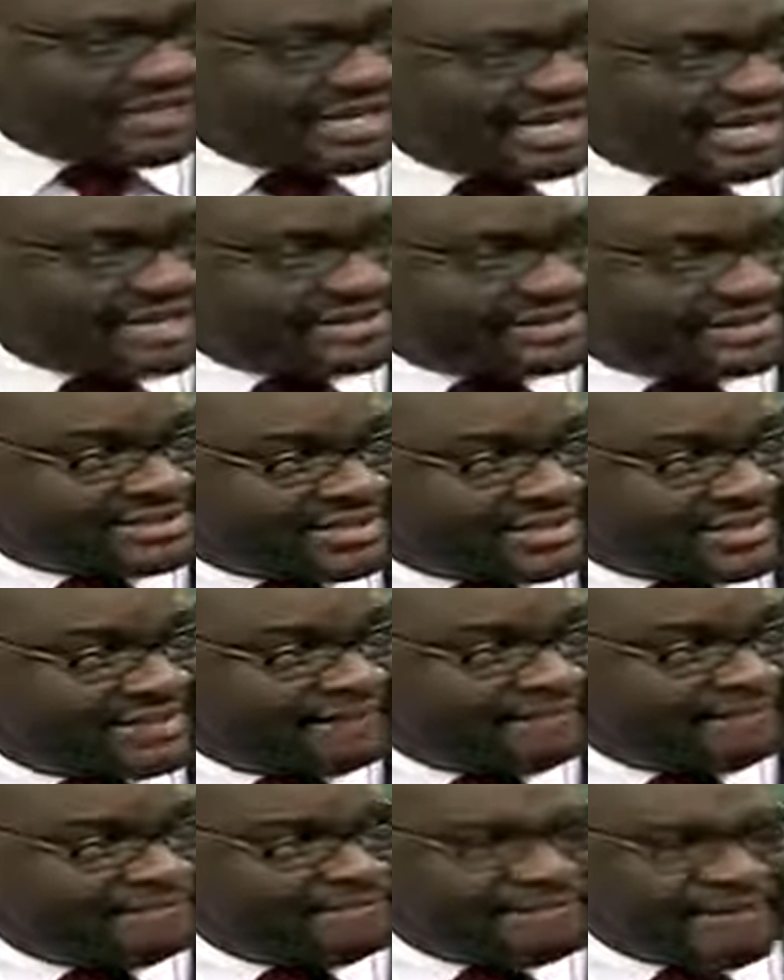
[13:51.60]
answer,
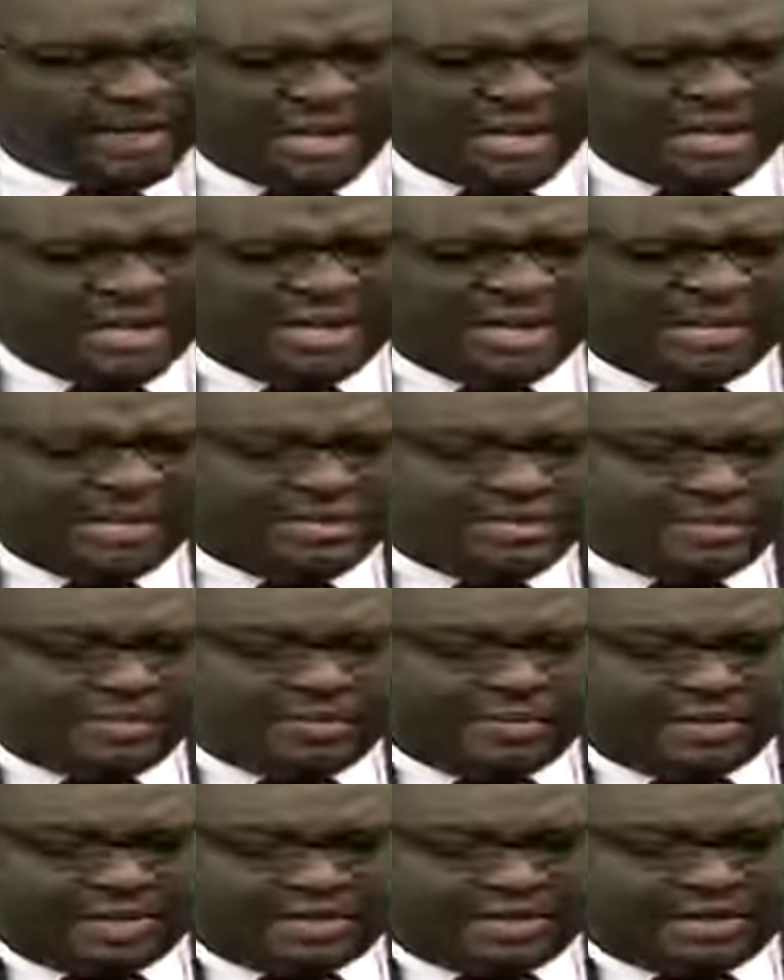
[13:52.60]
you
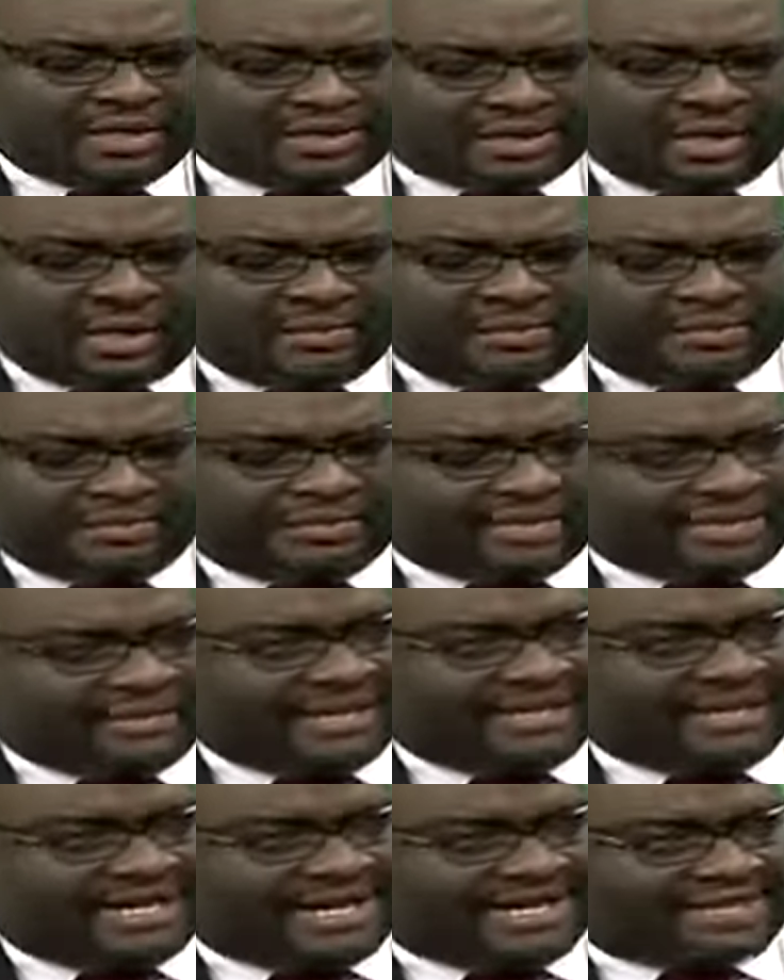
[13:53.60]
will not come up with
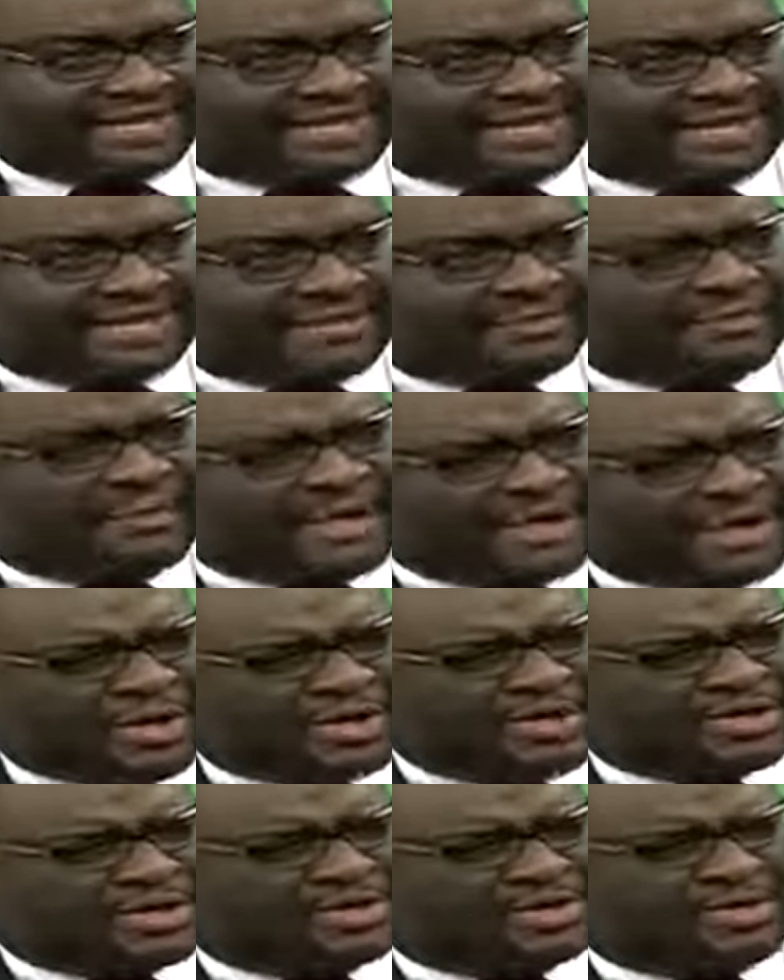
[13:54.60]
many answers
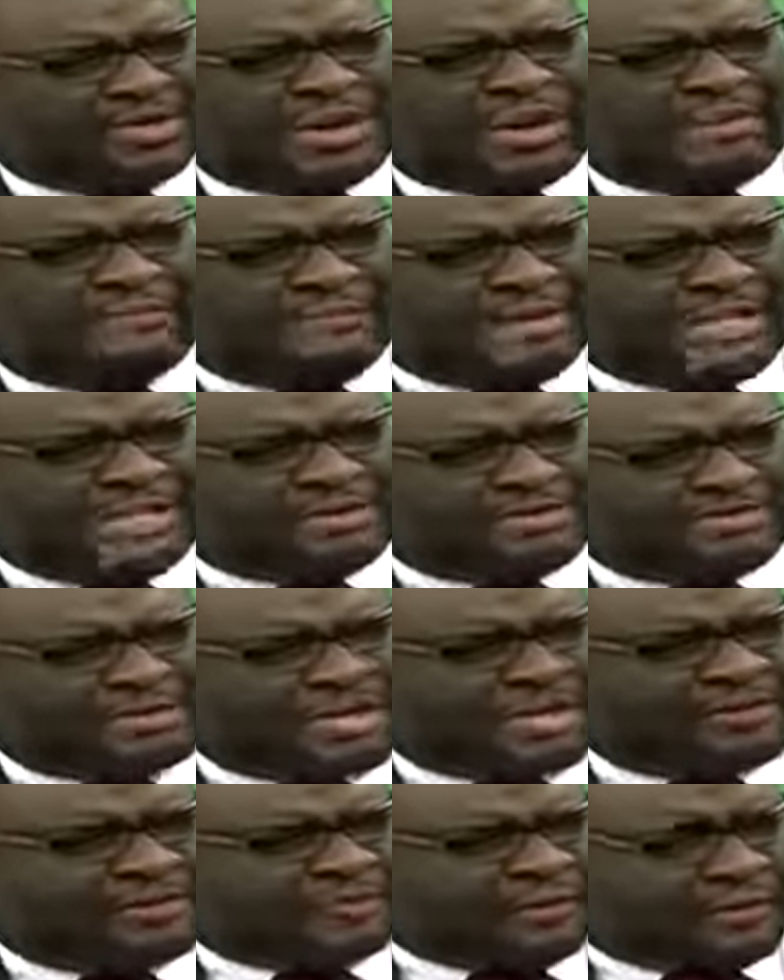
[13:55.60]
because you have been
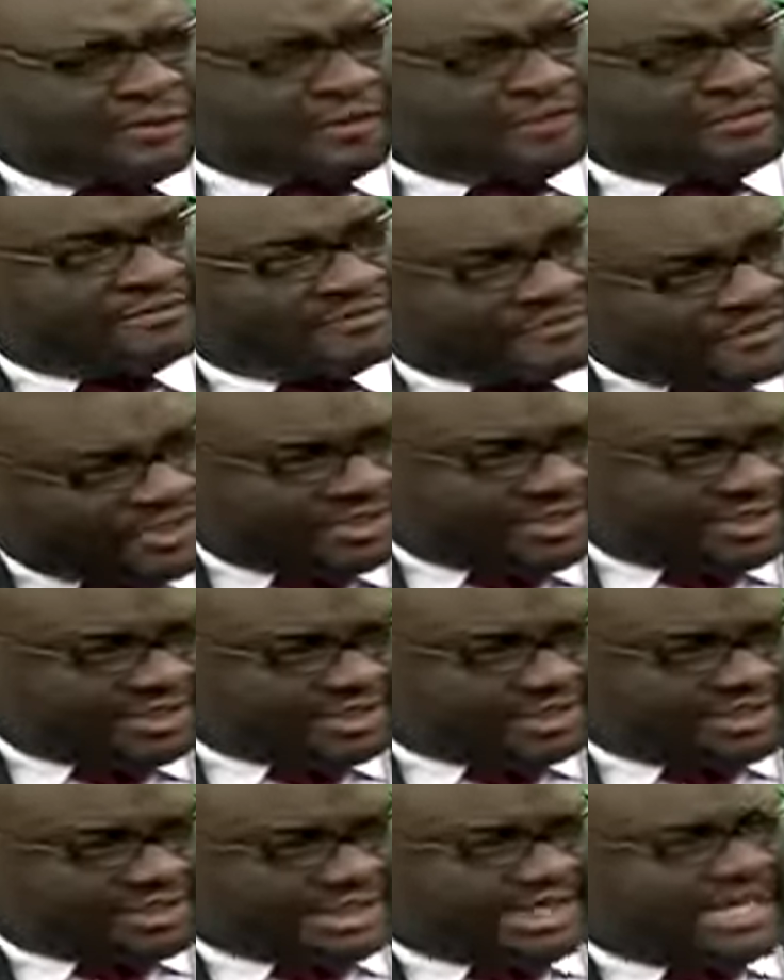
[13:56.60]
trained for
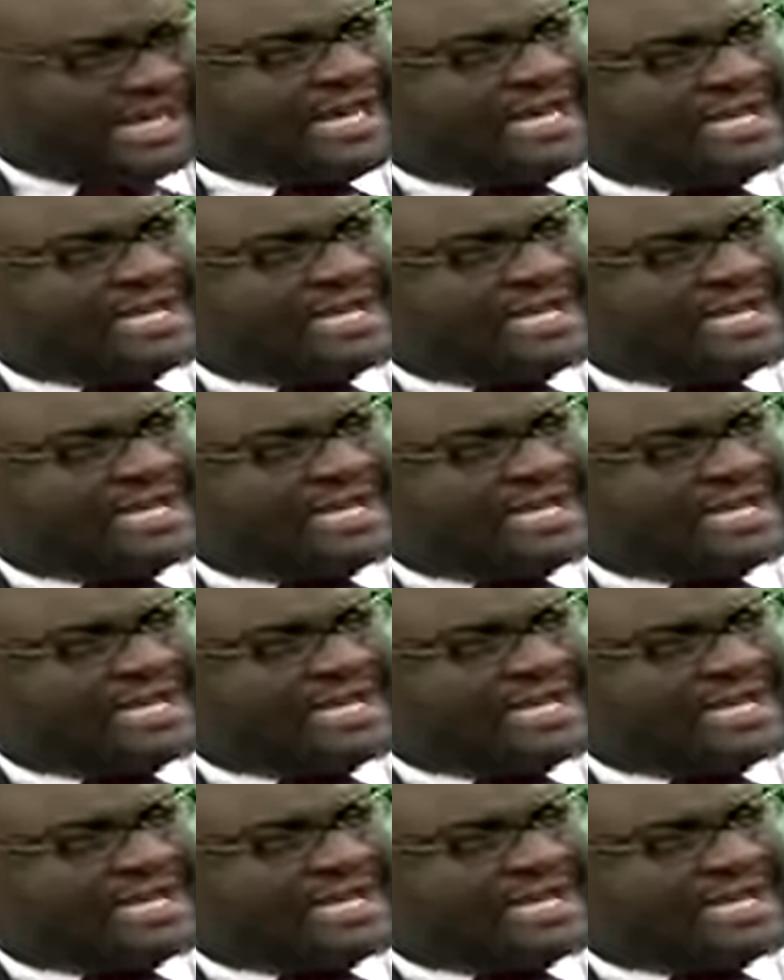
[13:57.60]
convergency.